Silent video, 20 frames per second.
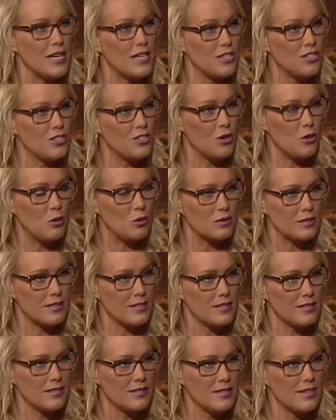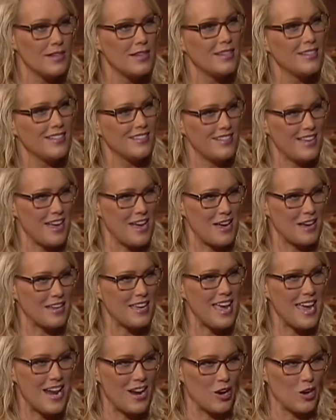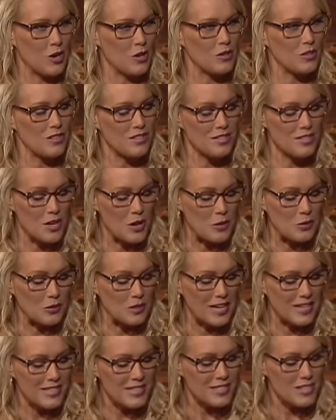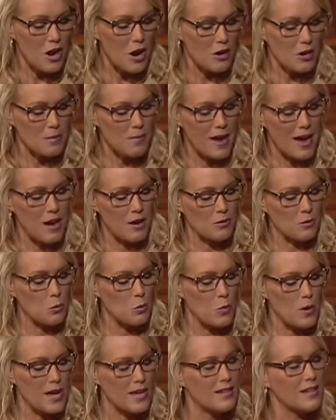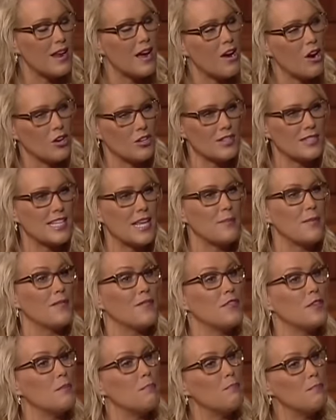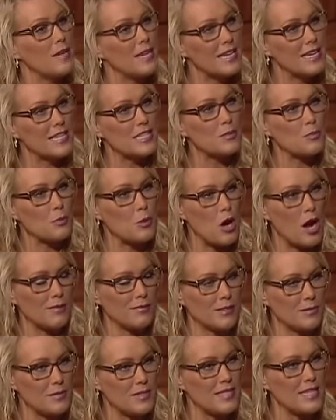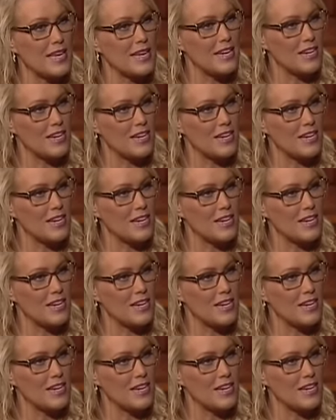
adult uh, care. So yes. let's talk about what are some of the biggest problems that